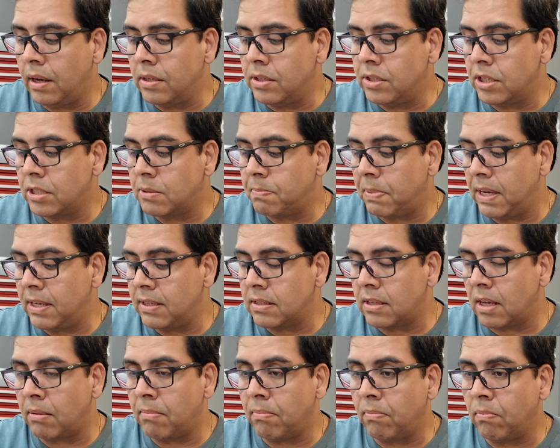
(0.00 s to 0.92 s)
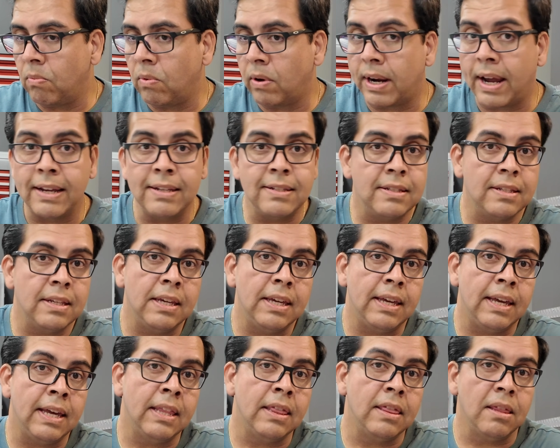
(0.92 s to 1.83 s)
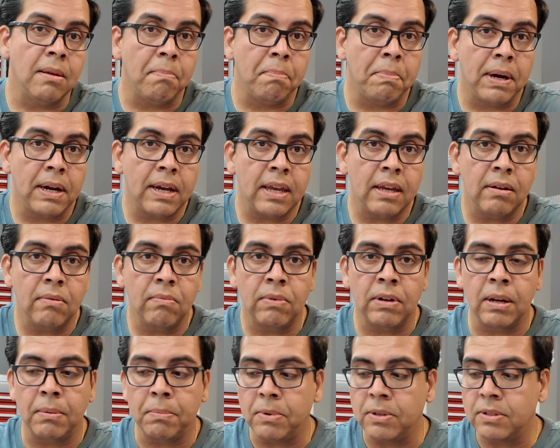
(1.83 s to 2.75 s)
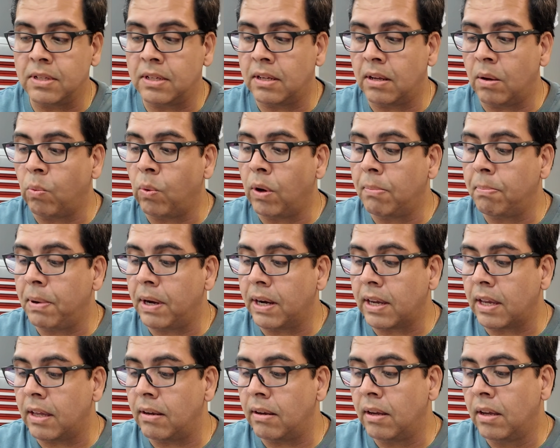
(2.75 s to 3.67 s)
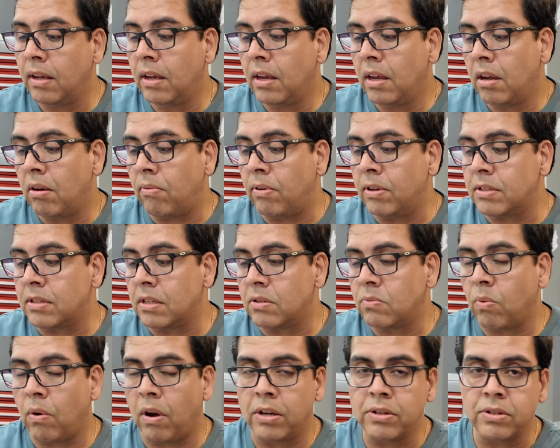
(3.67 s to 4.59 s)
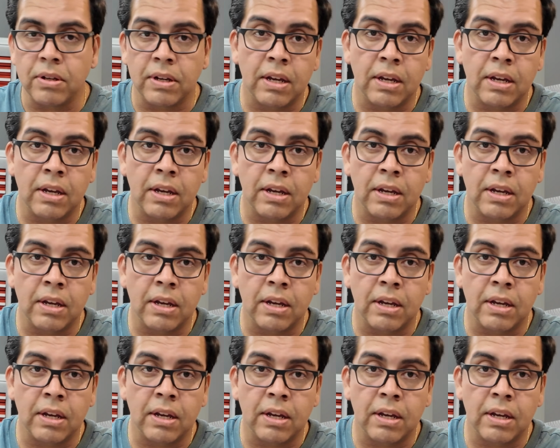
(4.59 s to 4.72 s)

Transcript: just based on what I see in the bucket when I'm using a 1 bucket rinseless wash.